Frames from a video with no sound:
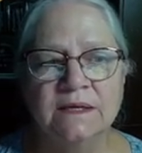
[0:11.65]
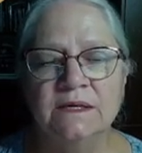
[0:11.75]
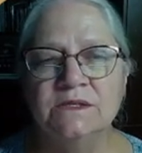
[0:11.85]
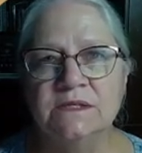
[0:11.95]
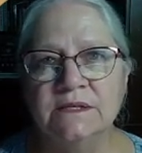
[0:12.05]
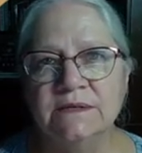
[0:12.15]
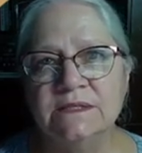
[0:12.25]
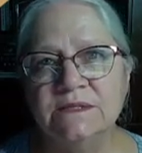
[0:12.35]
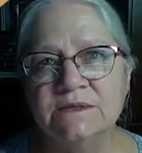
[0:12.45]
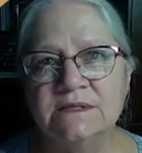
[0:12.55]

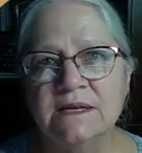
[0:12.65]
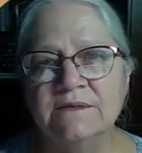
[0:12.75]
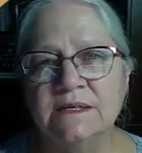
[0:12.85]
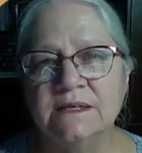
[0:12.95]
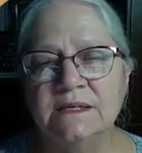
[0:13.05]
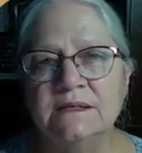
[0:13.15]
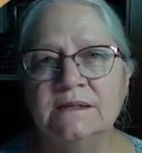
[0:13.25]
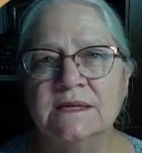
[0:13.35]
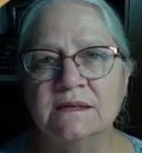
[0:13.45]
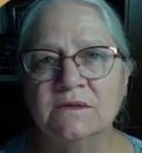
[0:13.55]
Engineering 270
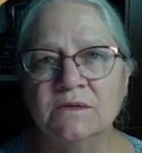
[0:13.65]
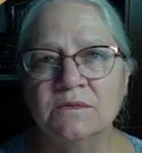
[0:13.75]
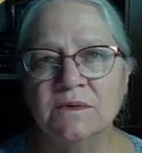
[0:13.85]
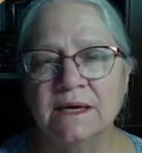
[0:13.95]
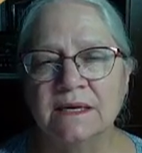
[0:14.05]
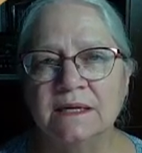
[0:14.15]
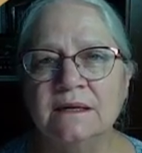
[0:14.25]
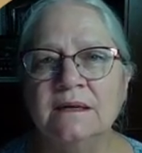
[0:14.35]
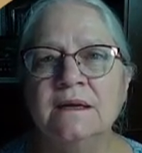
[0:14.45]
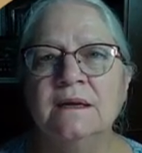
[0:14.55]
Technical
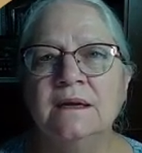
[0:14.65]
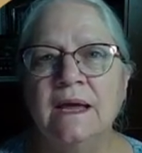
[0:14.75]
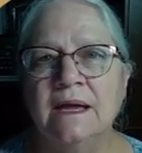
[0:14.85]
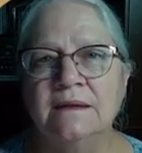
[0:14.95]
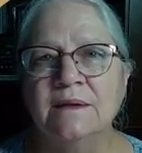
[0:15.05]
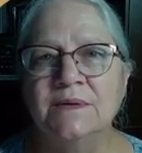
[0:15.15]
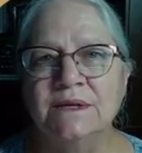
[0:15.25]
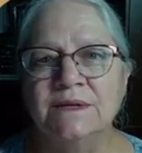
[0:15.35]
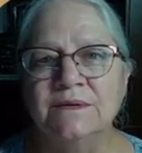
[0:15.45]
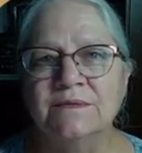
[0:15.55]
Writing at Liberty
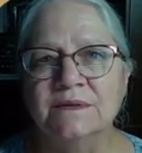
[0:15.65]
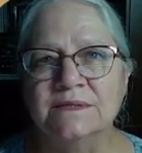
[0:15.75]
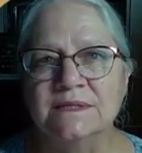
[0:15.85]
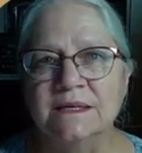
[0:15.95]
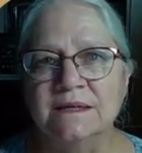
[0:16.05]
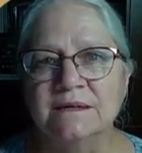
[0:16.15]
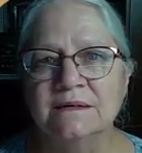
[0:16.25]
University.